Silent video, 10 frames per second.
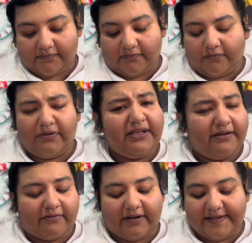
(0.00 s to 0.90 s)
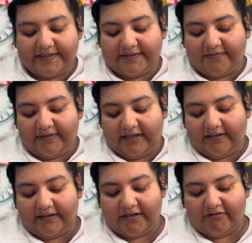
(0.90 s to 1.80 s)
really crazy to me,
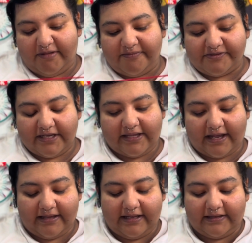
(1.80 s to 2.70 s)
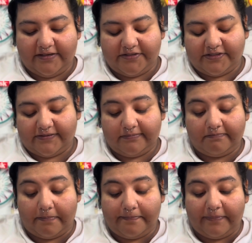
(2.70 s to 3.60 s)
when people say that, like they're just
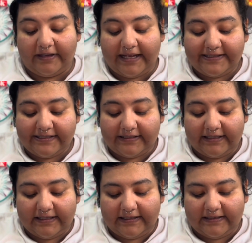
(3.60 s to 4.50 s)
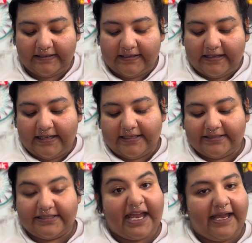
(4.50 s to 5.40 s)
blatantly
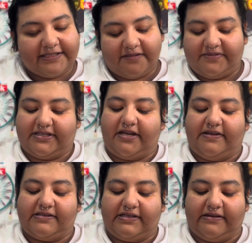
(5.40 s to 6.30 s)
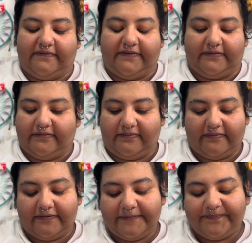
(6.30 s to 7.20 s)
saying some scary stuff. And whew.
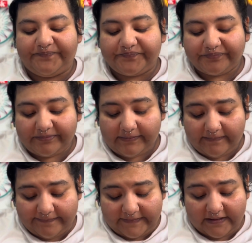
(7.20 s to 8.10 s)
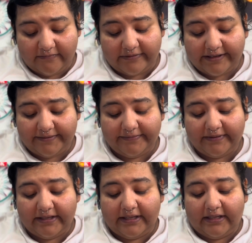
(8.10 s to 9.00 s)
Well,
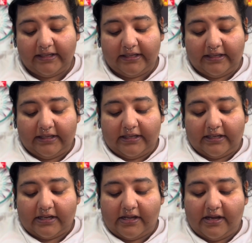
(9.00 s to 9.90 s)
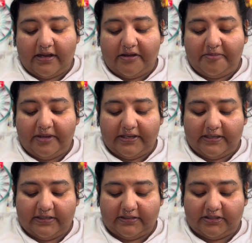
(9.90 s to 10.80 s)
come
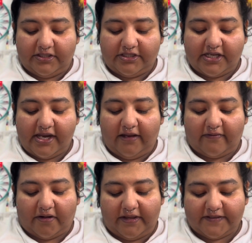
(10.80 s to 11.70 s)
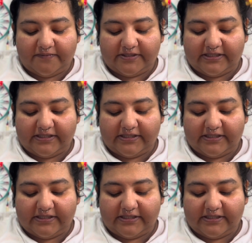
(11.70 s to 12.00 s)
to January, this was the